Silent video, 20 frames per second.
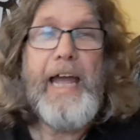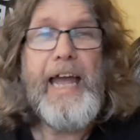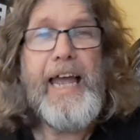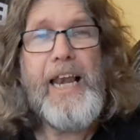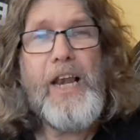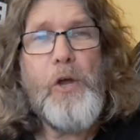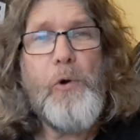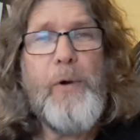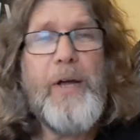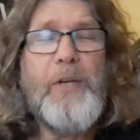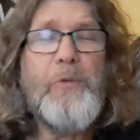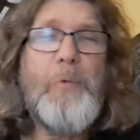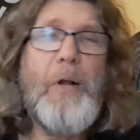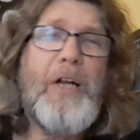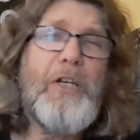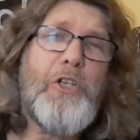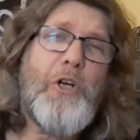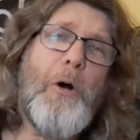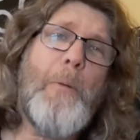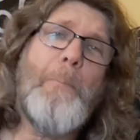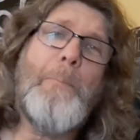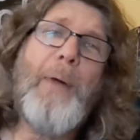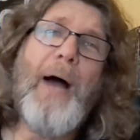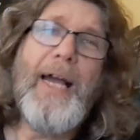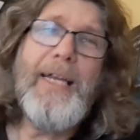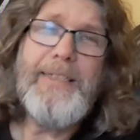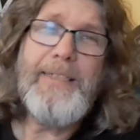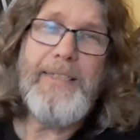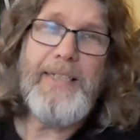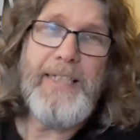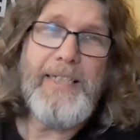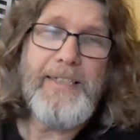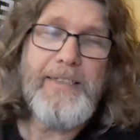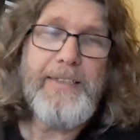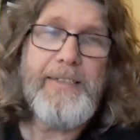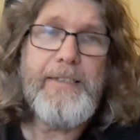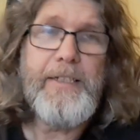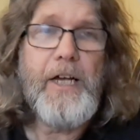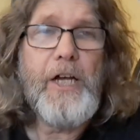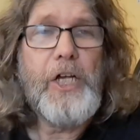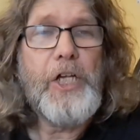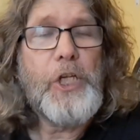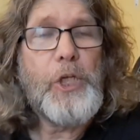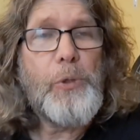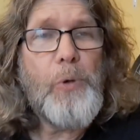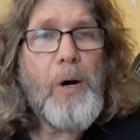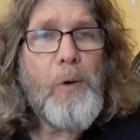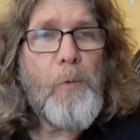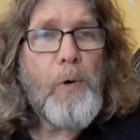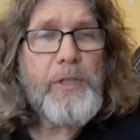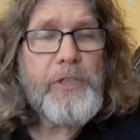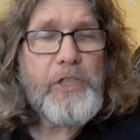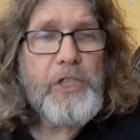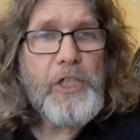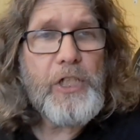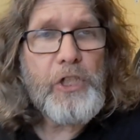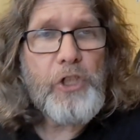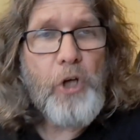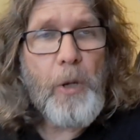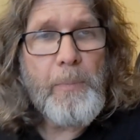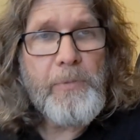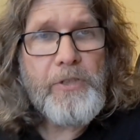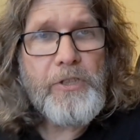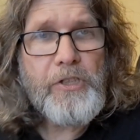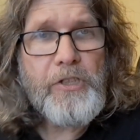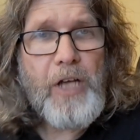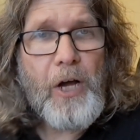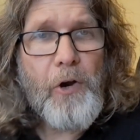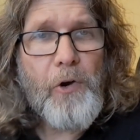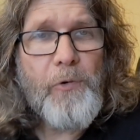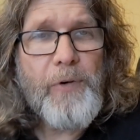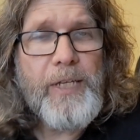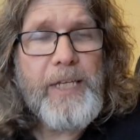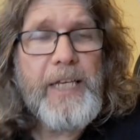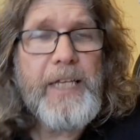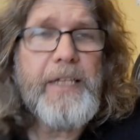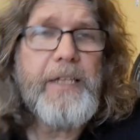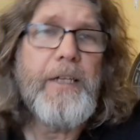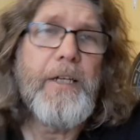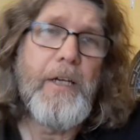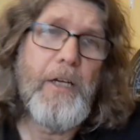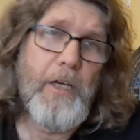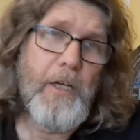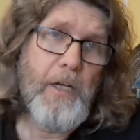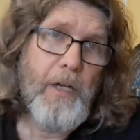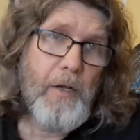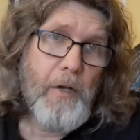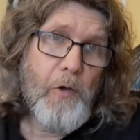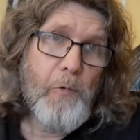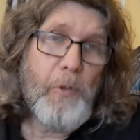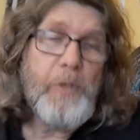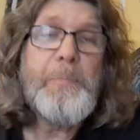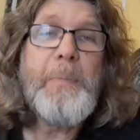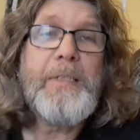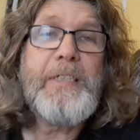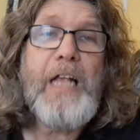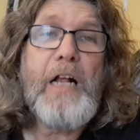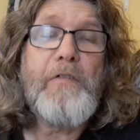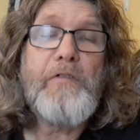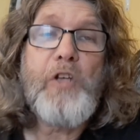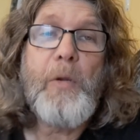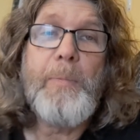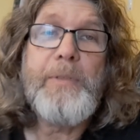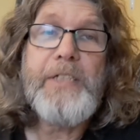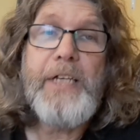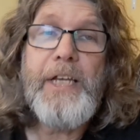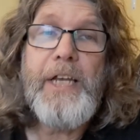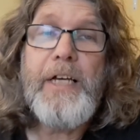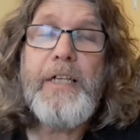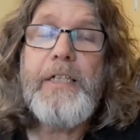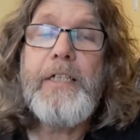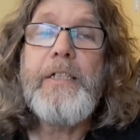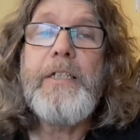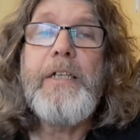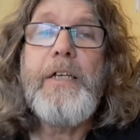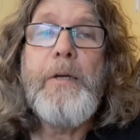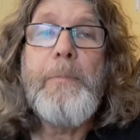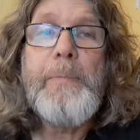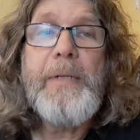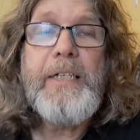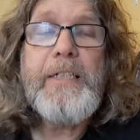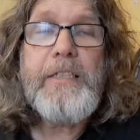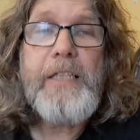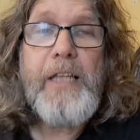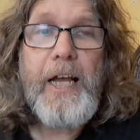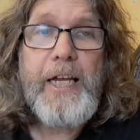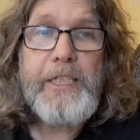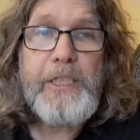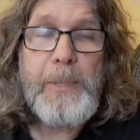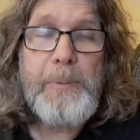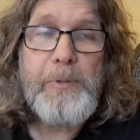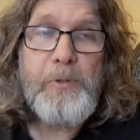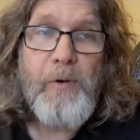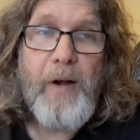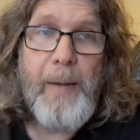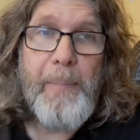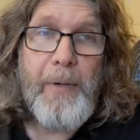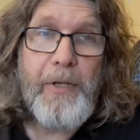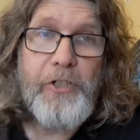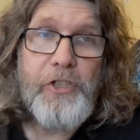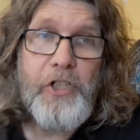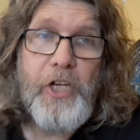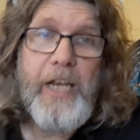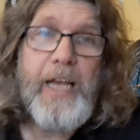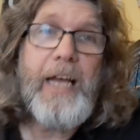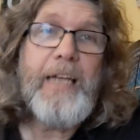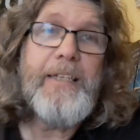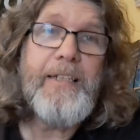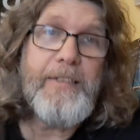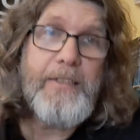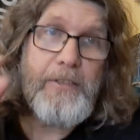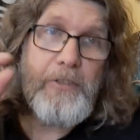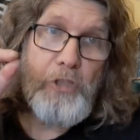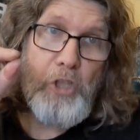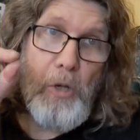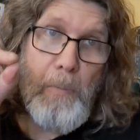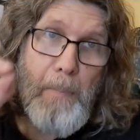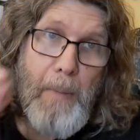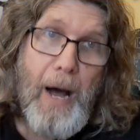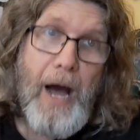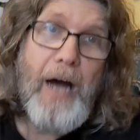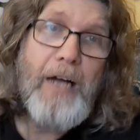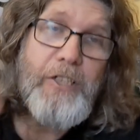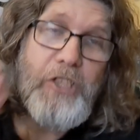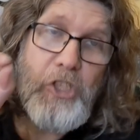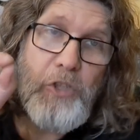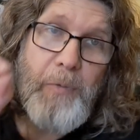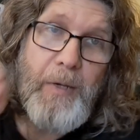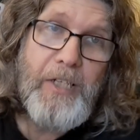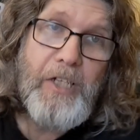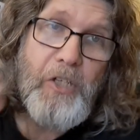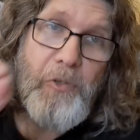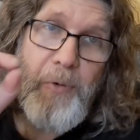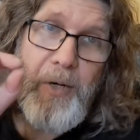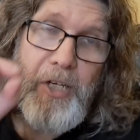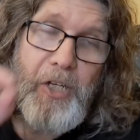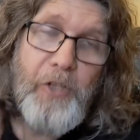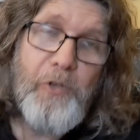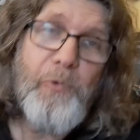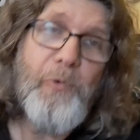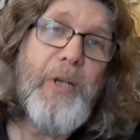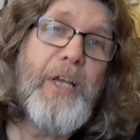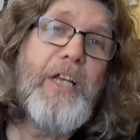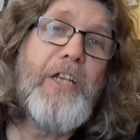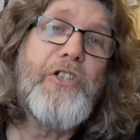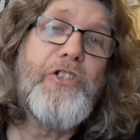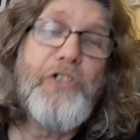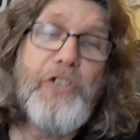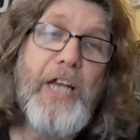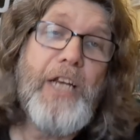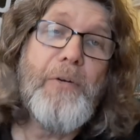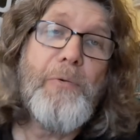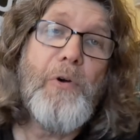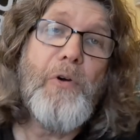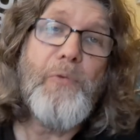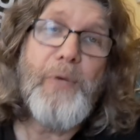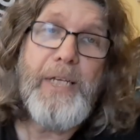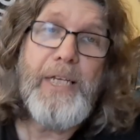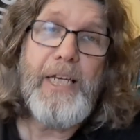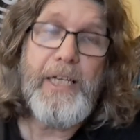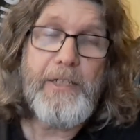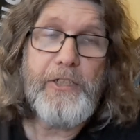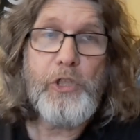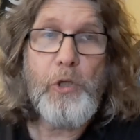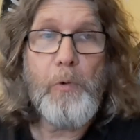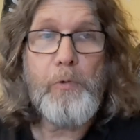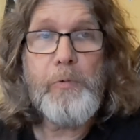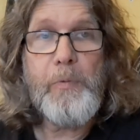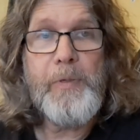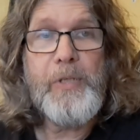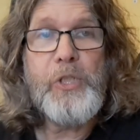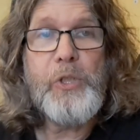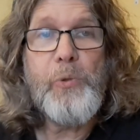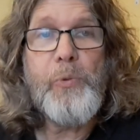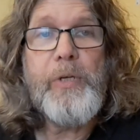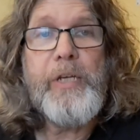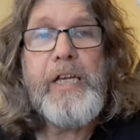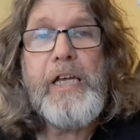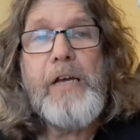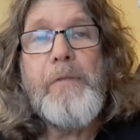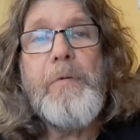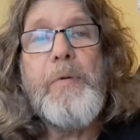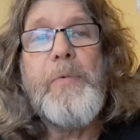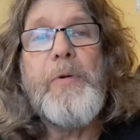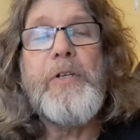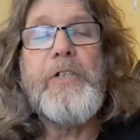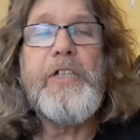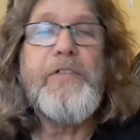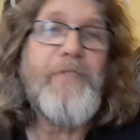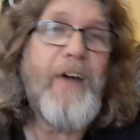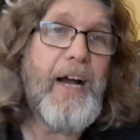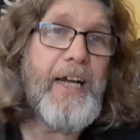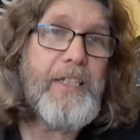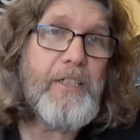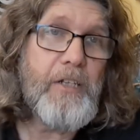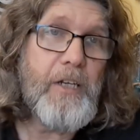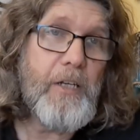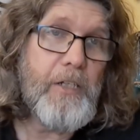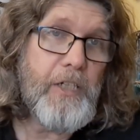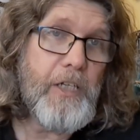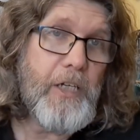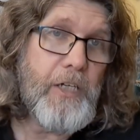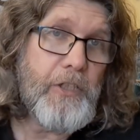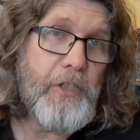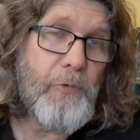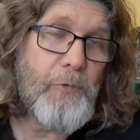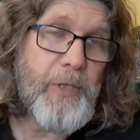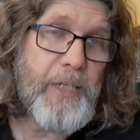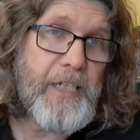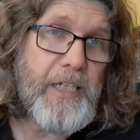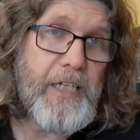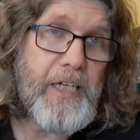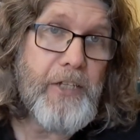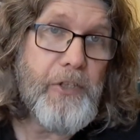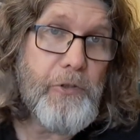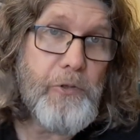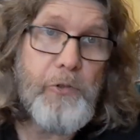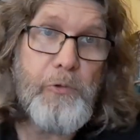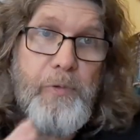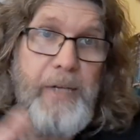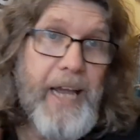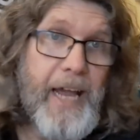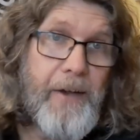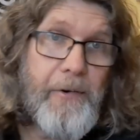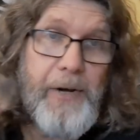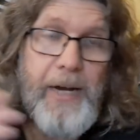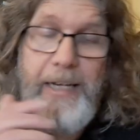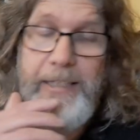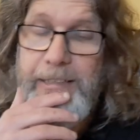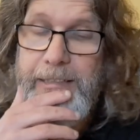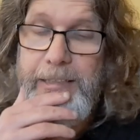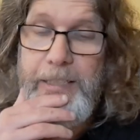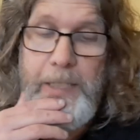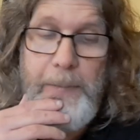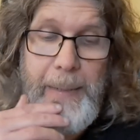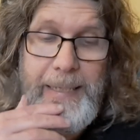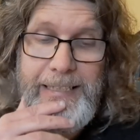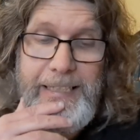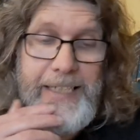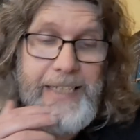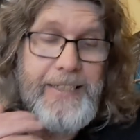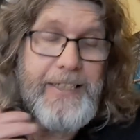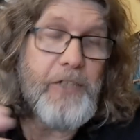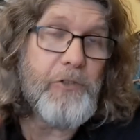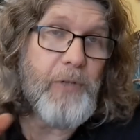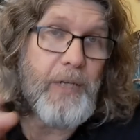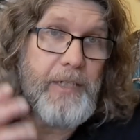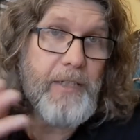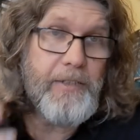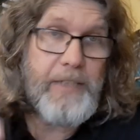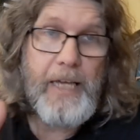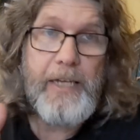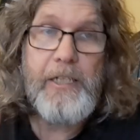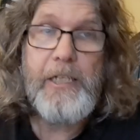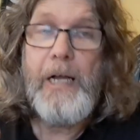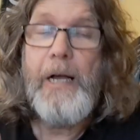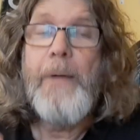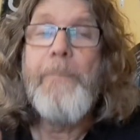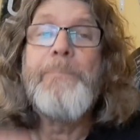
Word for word: Hello and welcome Pisces. You are watching Thomas's Tarot Reading with myself, Thomas Janak. Please like, subscribe and share. This is your March 2023 general reading. So what we'll do here, we will divide the, the, the reading into three areas. It makes it easier to understand.